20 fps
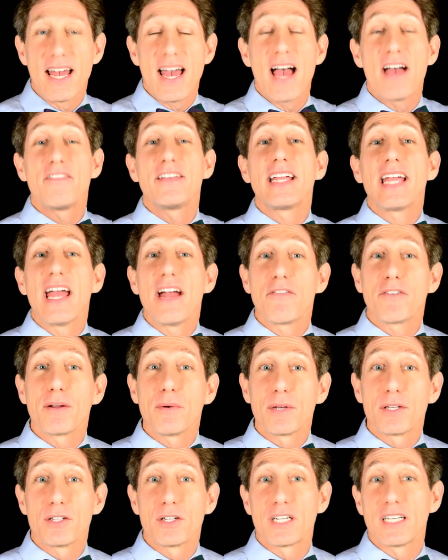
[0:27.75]
Having
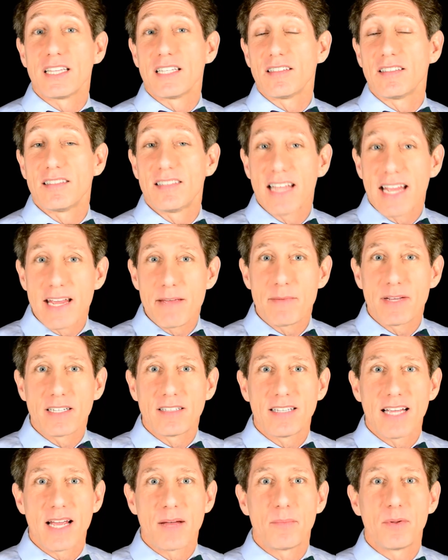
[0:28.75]
everyone look at the same
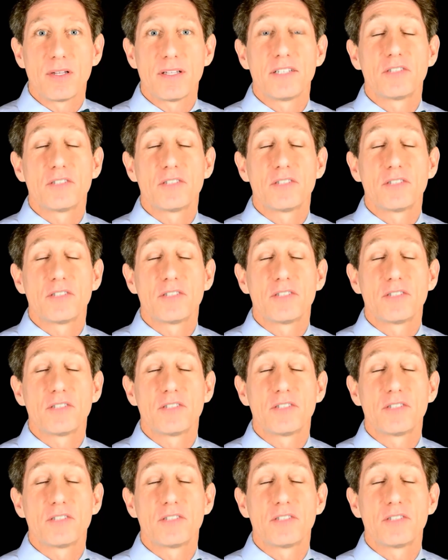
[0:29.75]
example